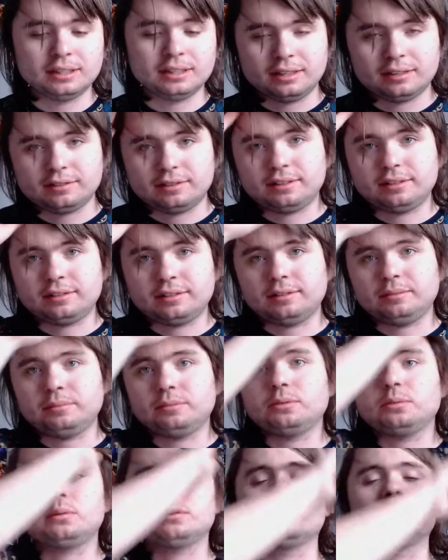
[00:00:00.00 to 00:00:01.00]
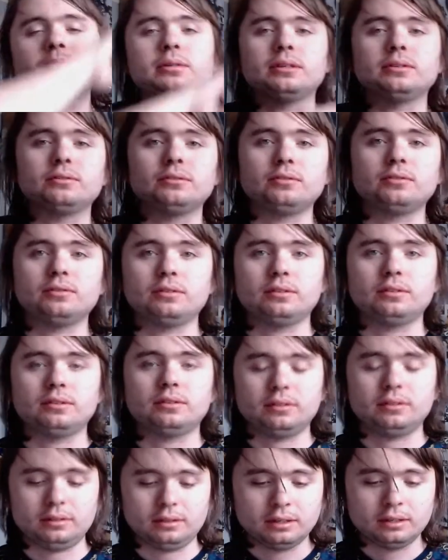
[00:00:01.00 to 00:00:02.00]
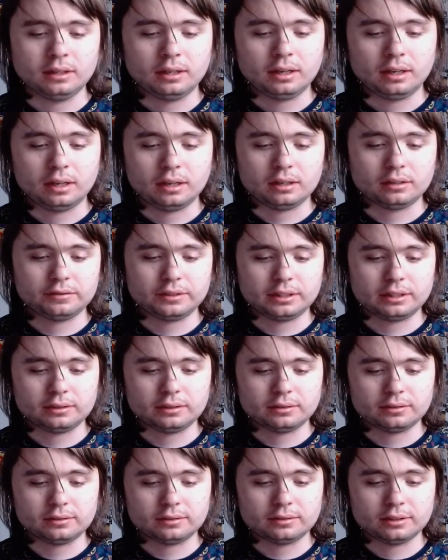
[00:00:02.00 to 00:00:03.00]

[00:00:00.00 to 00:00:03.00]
Since I'm doing the Beatles videos.